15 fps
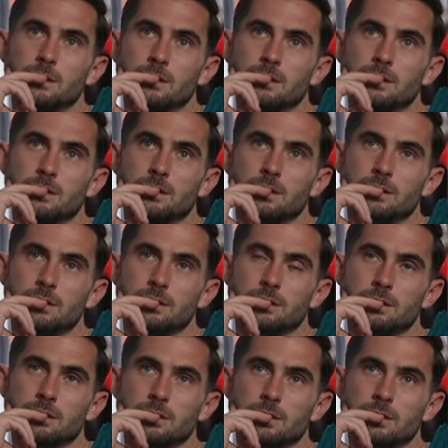
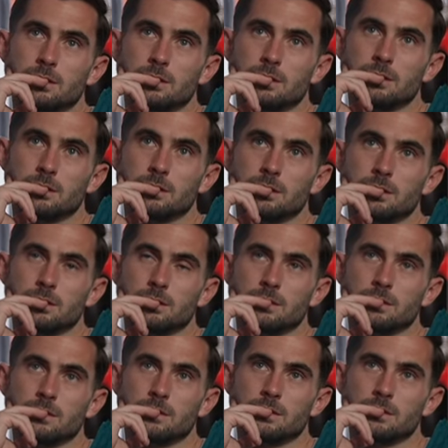
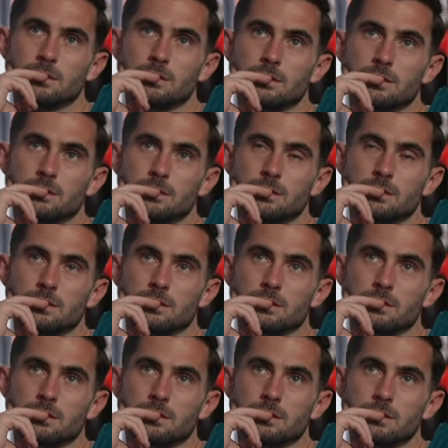
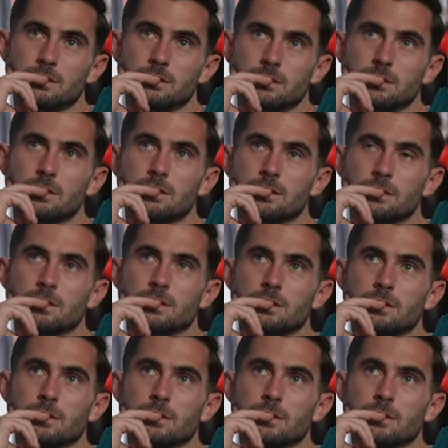This person isn't speaking.